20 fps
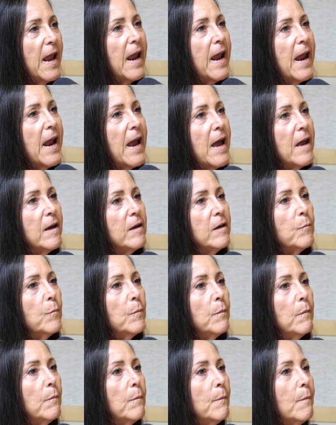And
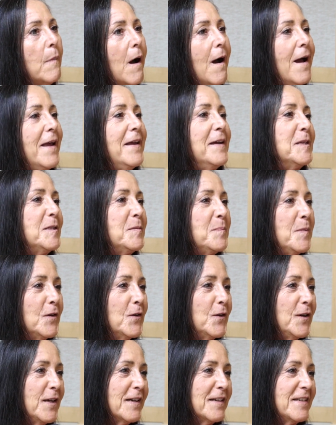my
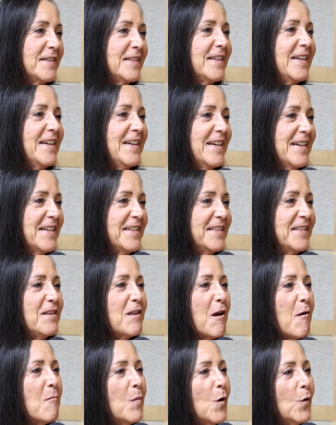experience is
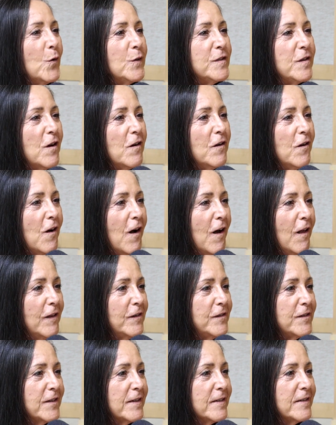that most
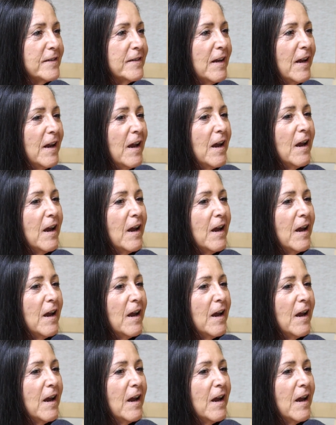oncologists,